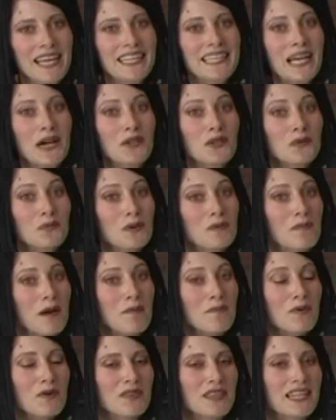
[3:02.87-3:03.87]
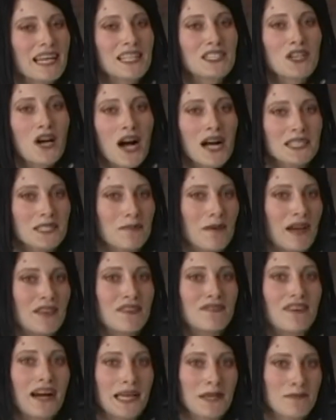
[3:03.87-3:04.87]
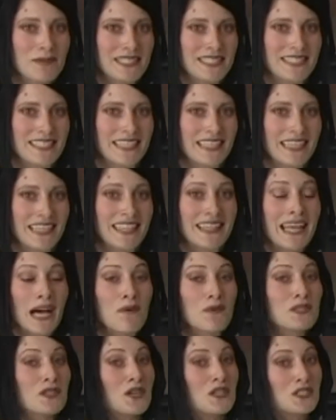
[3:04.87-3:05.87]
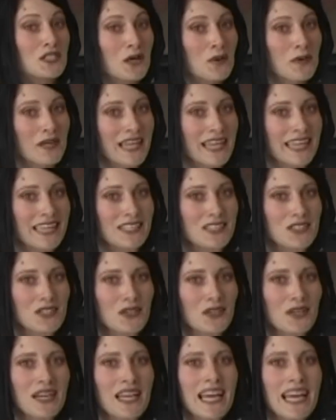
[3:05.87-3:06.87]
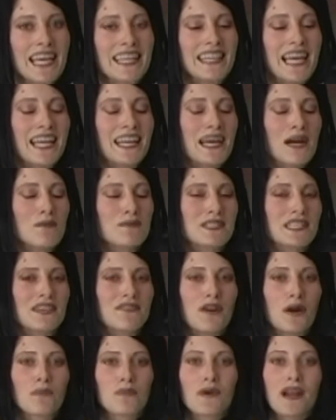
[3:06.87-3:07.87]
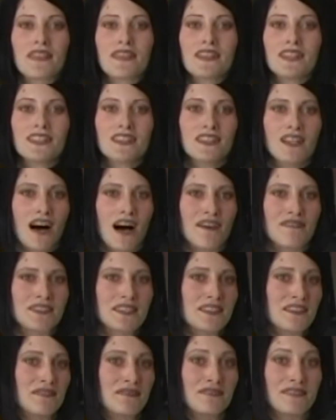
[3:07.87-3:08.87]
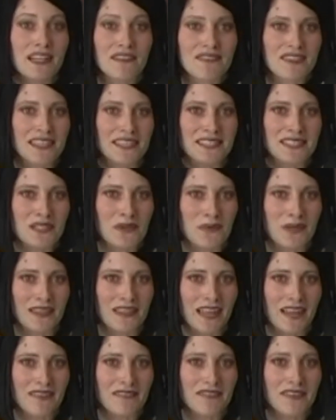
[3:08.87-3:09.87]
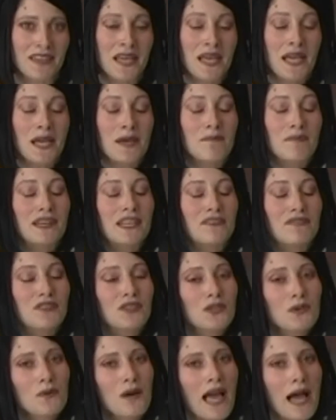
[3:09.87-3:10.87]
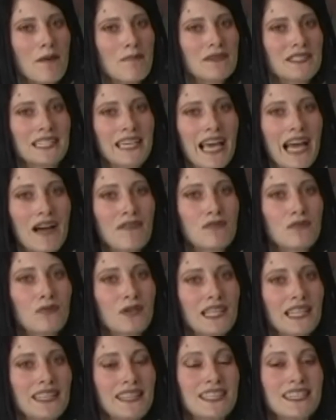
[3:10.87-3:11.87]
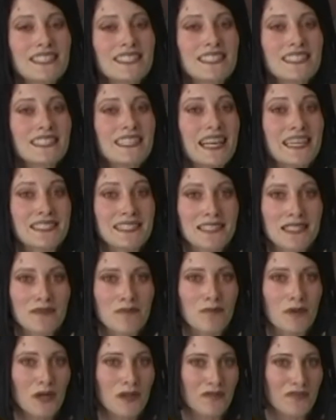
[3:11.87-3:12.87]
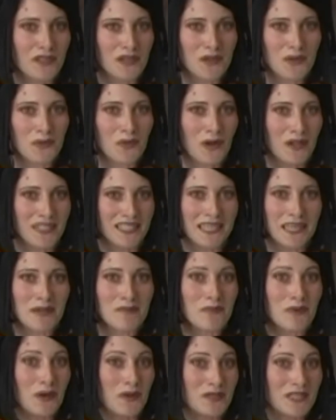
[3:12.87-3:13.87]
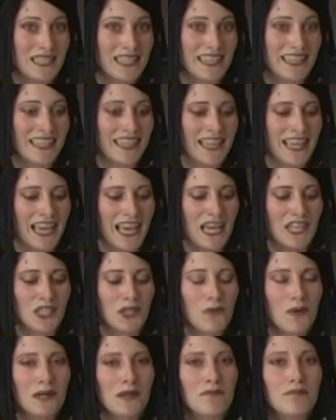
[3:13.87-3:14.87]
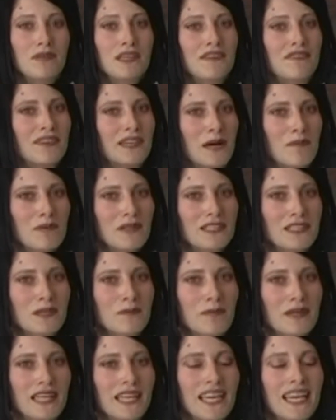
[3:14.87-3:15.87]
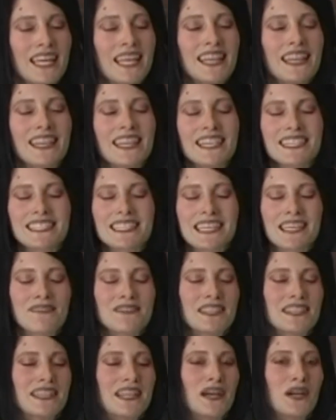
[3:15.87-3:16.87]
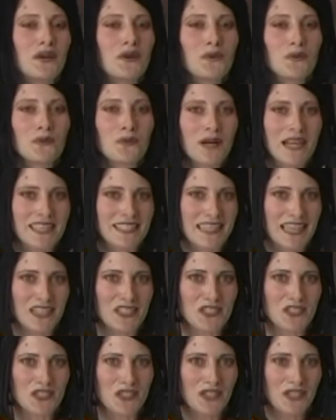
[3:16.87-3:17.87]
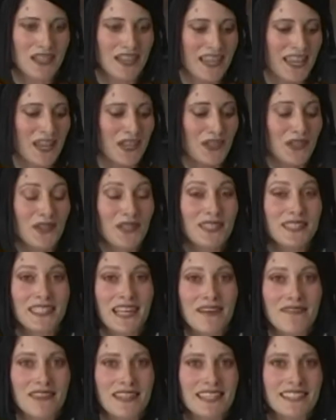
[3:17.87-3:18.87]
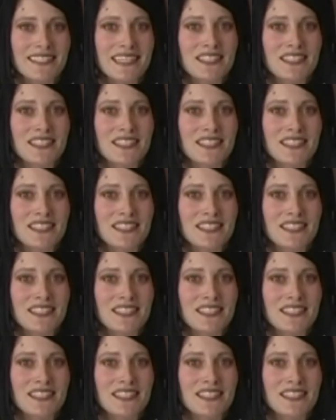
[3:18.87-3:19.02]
Now, you'll remember that I talked about the vitamin C. That was our dough enhancer, and that helps give our bread the loft and the fluffiness that we love. But if you happen to have wheat that is less than perfect quality and protein, and you want to beef it up a little bit, this gives it a great texture. You'll love this.